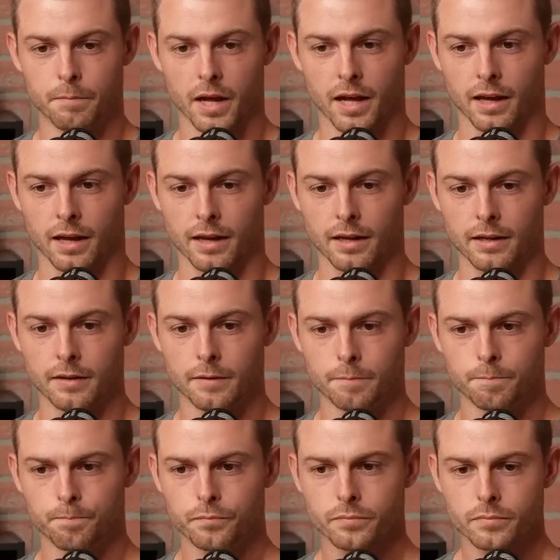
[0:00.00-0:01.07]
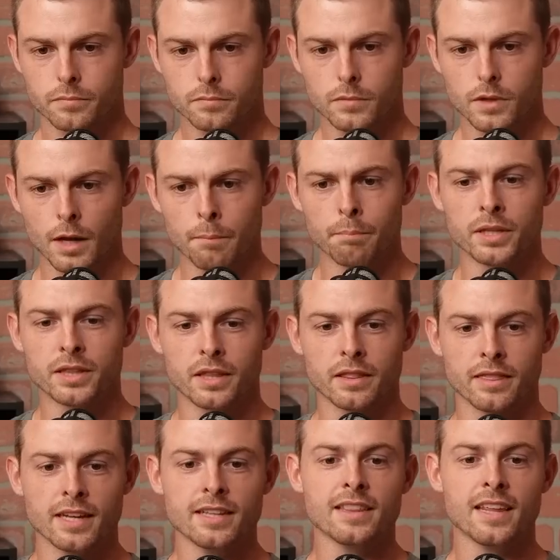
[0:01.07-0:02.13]
But the
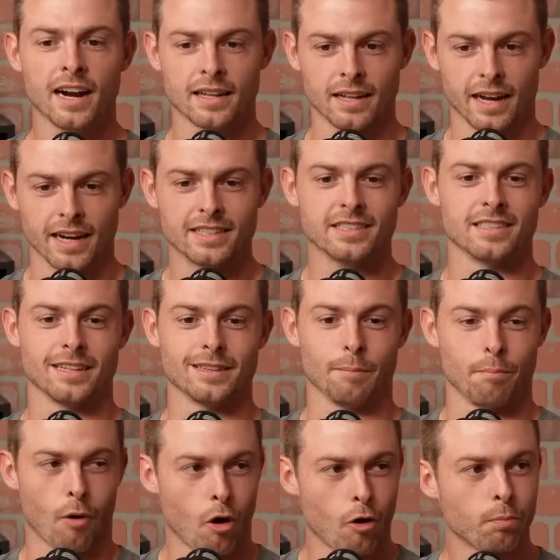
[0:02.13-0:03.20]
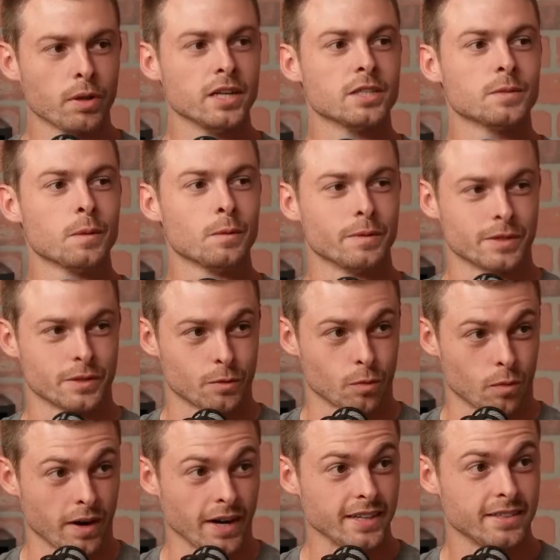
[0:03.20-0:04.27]
thing that I liked is that the ball placement was
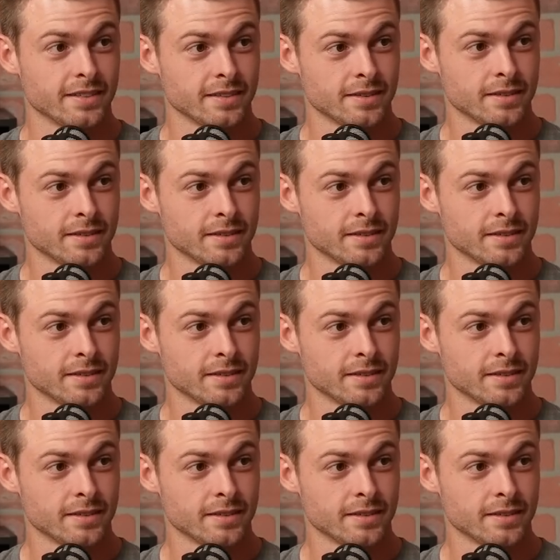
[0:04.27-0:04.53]
great.